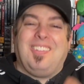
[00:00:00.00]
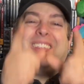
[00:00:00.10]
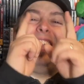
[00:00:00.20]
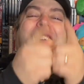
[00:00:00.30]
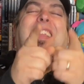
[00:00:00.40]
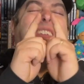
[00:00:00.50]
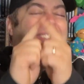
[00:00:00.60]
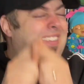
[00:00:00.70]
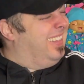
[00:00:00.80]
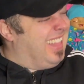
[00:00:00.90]
Dick.
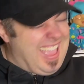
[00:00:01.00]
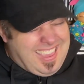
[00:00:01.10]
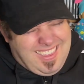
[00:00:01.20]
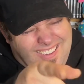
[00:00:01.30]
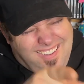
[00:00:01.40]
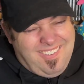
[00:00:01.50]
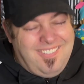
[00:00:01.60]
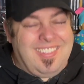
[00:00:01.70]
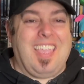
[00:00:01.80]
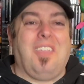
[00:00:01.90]
Thank you.
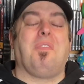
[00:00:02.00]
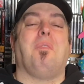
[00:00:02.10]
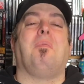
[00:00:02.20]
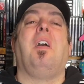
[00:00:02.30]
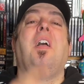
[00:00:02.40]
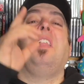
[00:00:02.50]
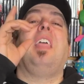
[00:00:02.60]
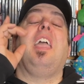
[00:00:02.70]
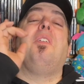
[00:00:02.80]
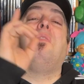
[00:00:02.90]
Thank you for
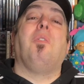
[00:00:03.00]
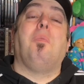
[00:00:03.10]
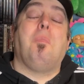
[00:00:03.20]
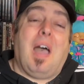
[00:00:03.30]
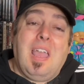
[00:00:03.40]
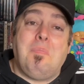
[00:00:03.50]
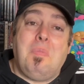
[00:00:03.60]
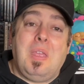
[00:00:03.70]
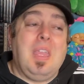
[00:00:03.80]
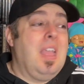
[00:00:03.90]
thank you for reminding
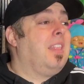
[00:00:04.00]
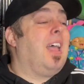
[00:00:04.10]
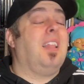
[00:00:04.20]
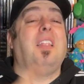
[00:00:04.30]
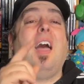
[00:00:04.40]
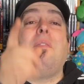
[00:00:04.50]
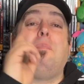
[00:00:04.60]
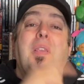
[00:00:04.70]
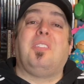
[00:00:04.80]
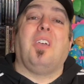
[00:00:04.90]
me that life
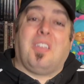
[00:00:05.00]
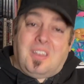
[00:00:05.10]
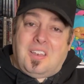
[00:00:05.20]
be sucking.